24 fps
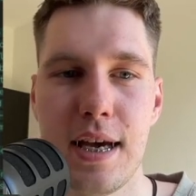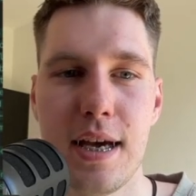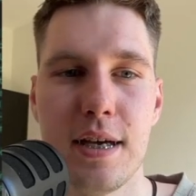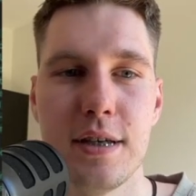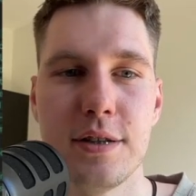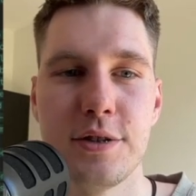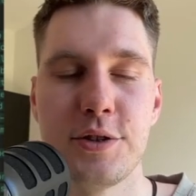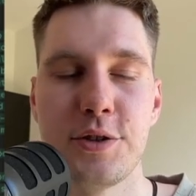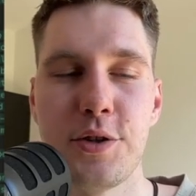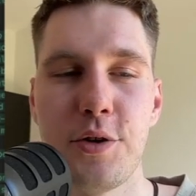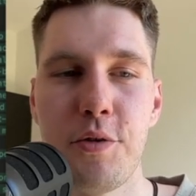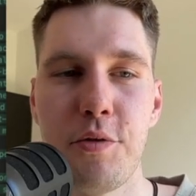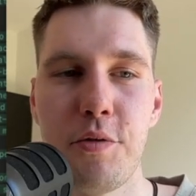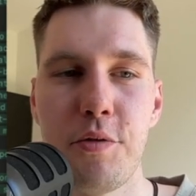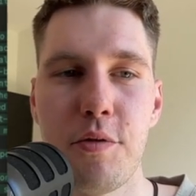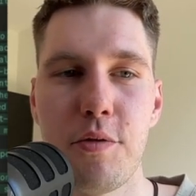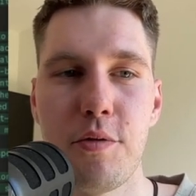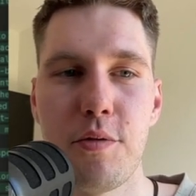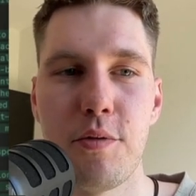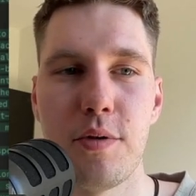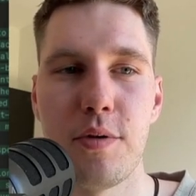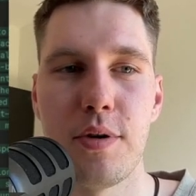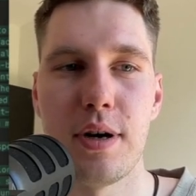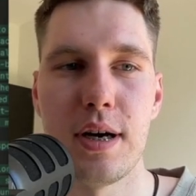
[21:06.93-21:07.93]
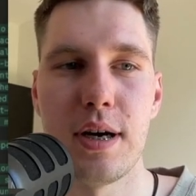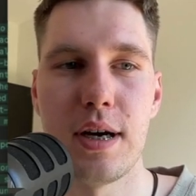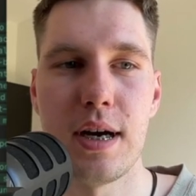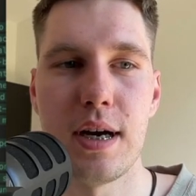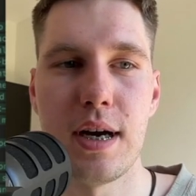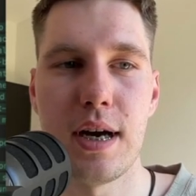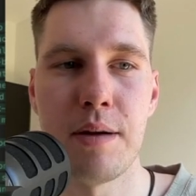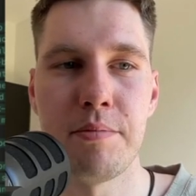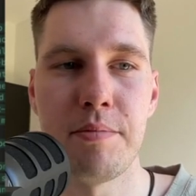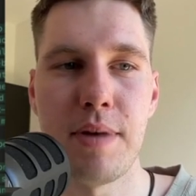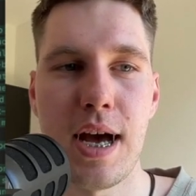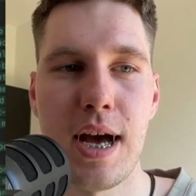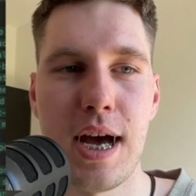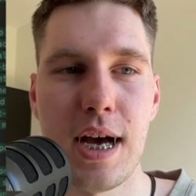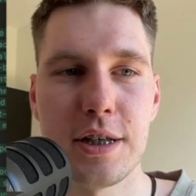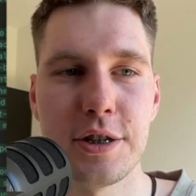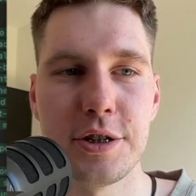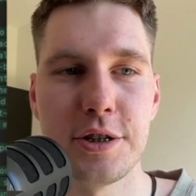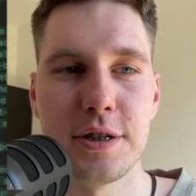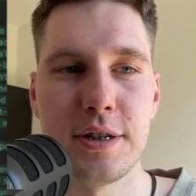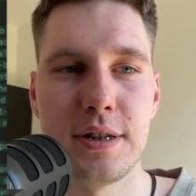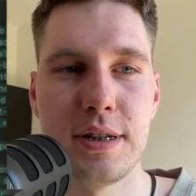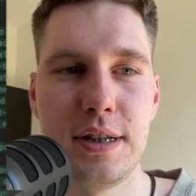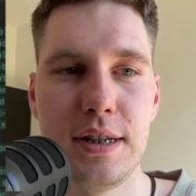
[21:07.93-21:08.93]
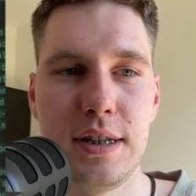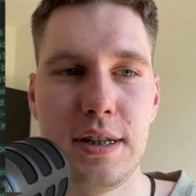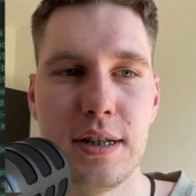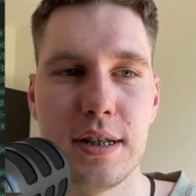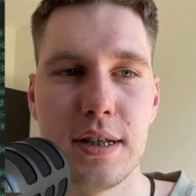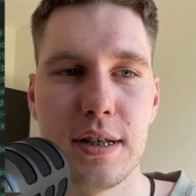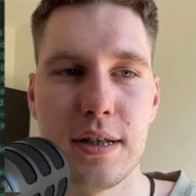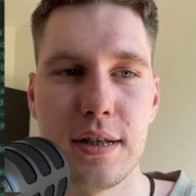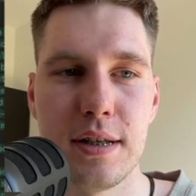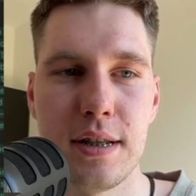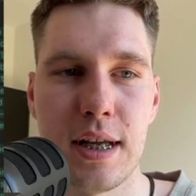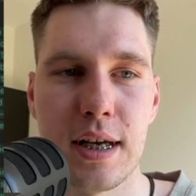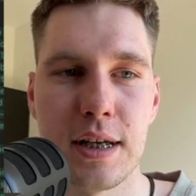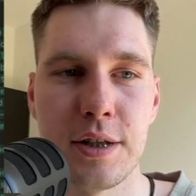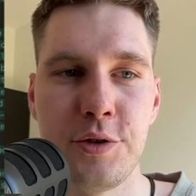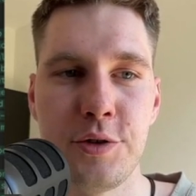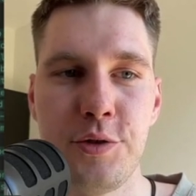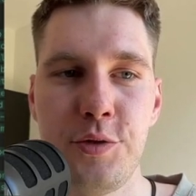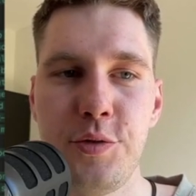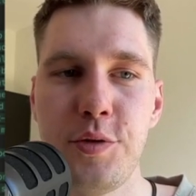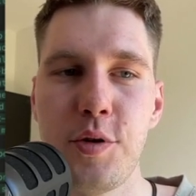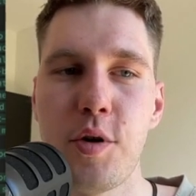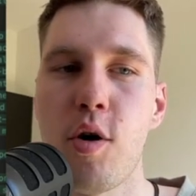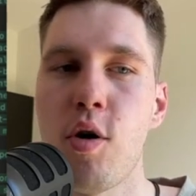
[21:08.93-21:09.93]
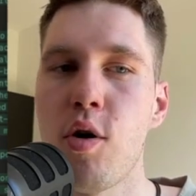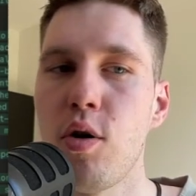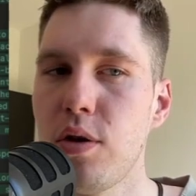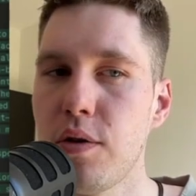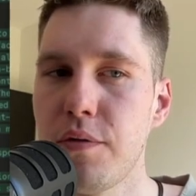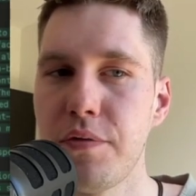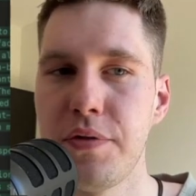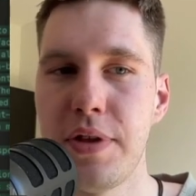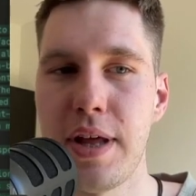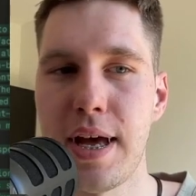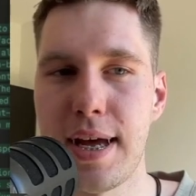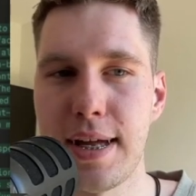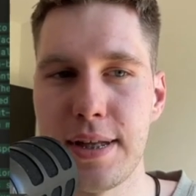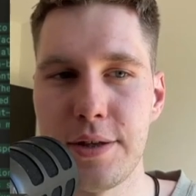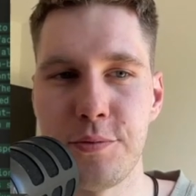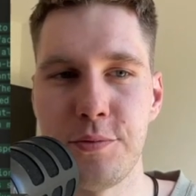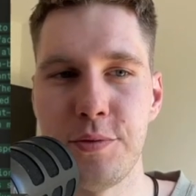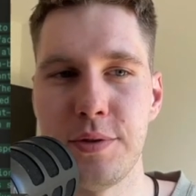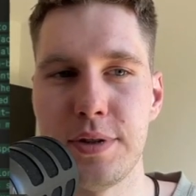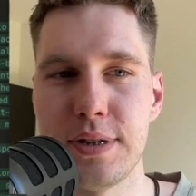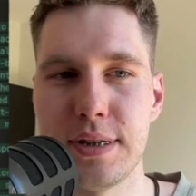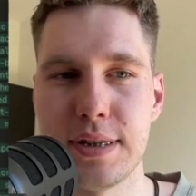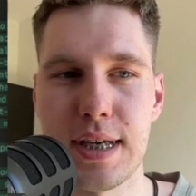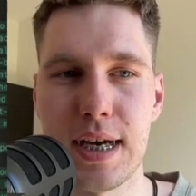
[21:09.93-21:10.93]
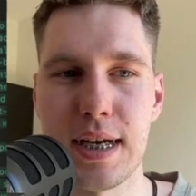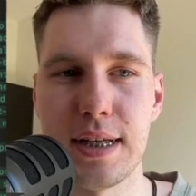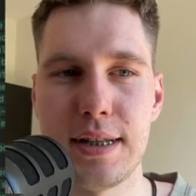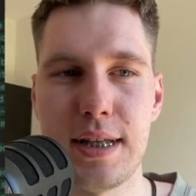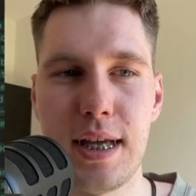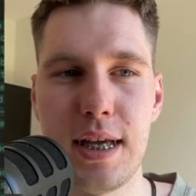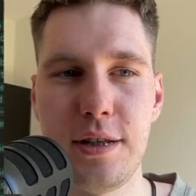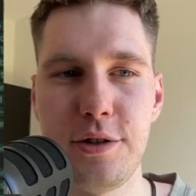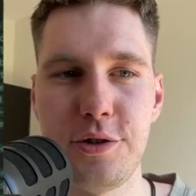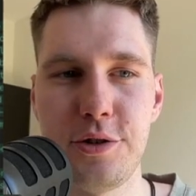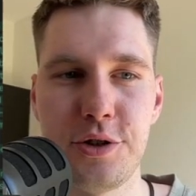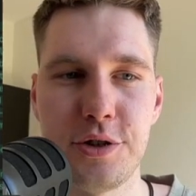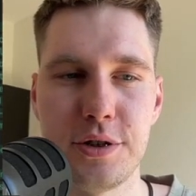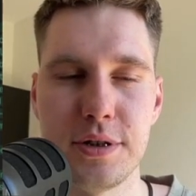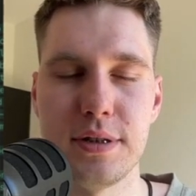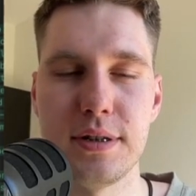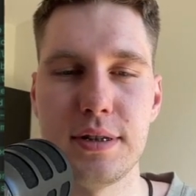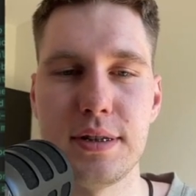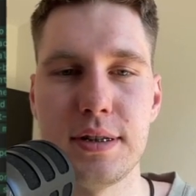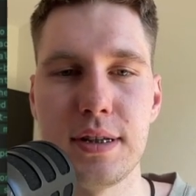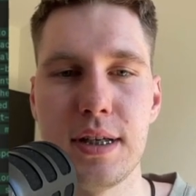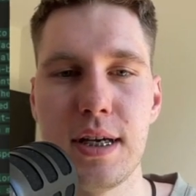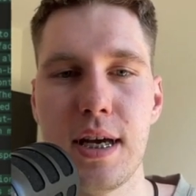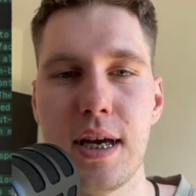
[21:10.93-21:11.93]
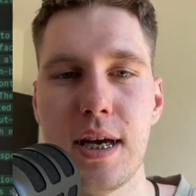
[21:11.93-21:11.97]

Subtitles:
So I'm actually like doing all of that with citations,